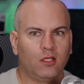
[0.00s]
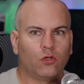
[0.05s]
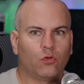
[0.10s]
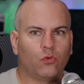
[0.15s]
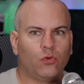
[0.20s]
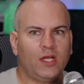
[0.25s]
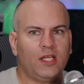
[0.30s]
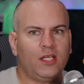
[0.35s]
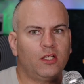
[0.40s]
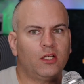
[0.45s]

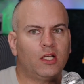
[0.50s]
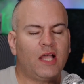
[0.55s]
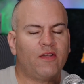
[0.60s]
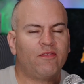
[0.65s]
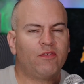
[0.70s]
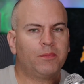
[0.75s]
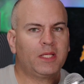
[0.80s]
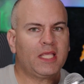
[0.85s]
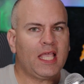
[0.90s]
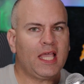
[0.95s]
Right here I have
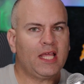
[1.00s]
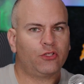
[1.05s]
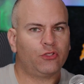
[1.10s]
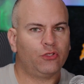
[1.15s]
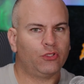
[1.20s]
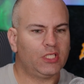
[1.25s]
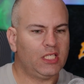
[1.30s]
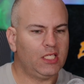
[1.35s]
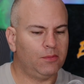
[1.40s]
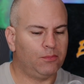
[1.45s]
a
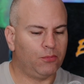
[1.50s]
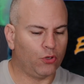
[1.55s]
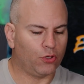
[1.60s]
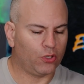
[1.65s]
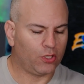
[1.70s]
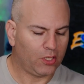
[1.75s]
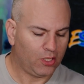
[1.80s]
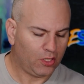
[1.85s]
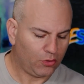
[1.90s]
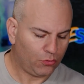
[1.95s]
mechanical
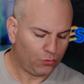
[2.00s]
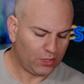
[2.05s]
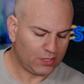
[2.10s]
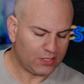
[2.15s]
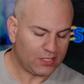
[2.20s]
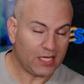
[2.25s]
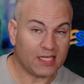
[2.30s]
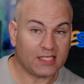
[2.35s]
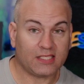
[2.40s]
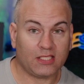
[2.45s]
keyboard. We're going
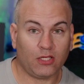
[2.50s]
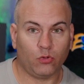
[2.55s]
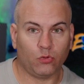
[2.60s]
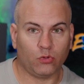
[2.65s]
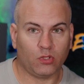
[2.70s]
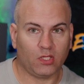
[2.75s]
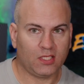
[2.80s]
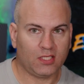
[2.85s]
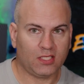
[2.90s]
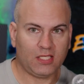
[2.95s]
to test out
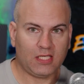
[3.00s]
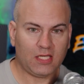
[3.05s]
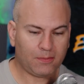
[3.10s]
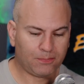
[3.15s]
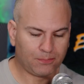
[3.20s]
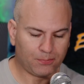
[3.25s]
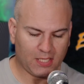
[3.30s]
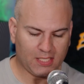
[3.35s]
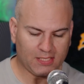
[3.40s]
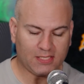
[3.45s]
key
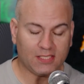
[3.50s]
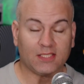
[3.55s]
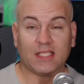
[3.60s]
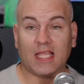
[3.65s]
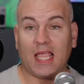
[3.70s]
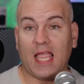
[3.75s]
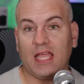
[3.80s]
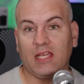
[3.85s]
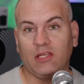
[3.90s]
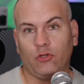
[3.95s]
presses
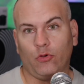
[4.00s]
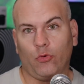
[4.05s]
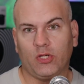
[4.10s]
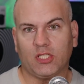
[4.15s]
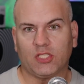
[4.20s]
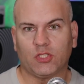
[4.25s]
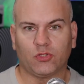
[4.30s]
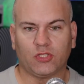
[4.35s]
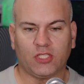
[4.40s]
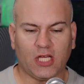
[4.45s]
and
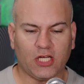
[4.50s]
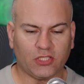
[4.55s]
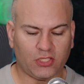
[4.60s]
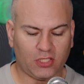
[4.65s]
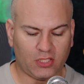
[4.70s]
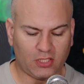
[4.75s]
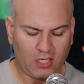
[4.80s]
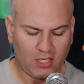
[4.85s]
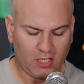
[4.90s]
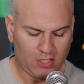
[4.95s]
noise
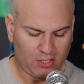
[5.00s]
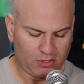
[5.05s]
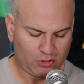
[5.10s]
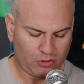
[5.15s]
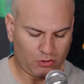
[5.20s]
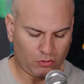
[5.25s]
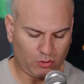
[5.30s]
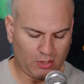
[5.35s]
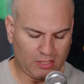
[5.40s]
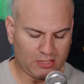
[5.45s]
rejection.
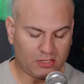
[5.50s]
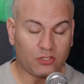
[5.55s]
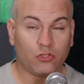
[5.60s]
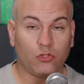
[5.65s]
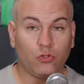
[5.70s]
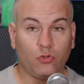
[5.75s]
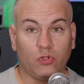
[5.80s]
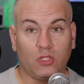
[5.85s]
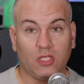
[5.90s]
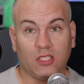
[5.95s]
So let's
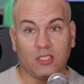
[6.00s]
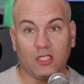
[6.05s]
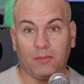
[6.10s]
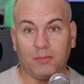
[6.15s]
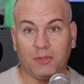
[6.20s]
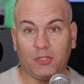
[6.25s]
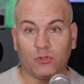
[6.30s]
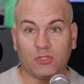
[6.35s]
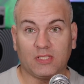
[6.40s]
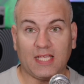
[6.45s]
do the
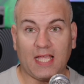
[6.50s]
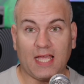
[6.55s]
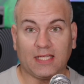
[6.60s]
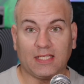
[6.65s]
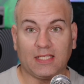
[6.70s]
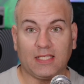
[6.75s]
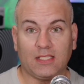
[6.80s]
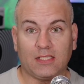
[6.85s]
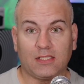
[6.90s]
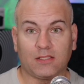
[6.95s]
WSAD
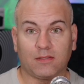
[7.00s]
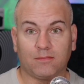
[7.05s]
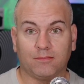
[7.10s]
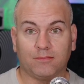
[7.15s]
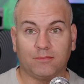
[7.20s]
keys.